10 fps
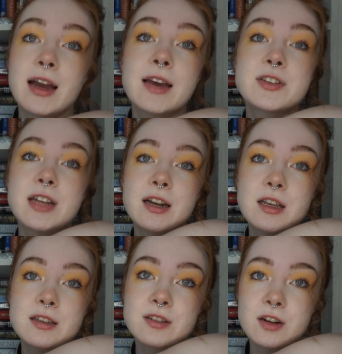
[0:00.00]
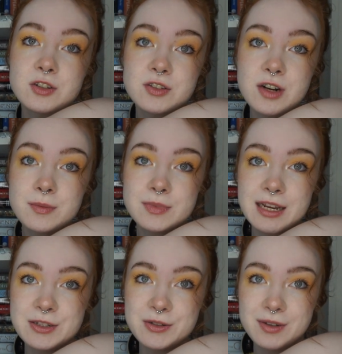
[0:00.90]
have a tiny sergeant stripe
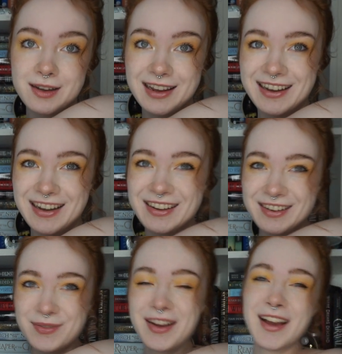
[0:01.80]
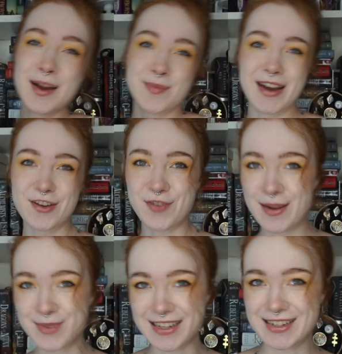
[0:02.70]
tattoo. My
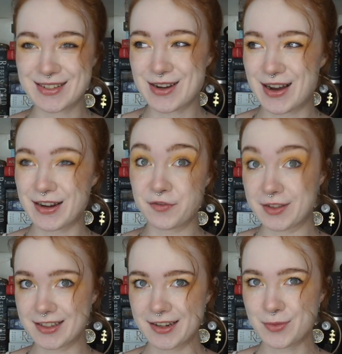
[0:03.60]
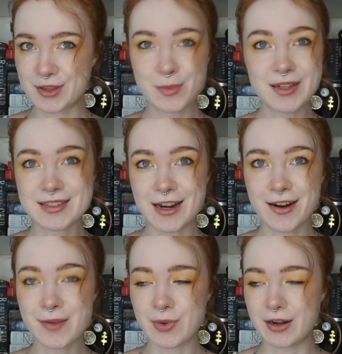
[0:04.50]
family is not affiliated with the
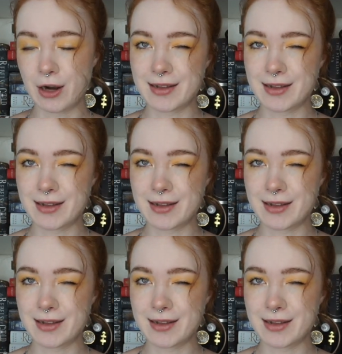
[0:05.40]
military, but our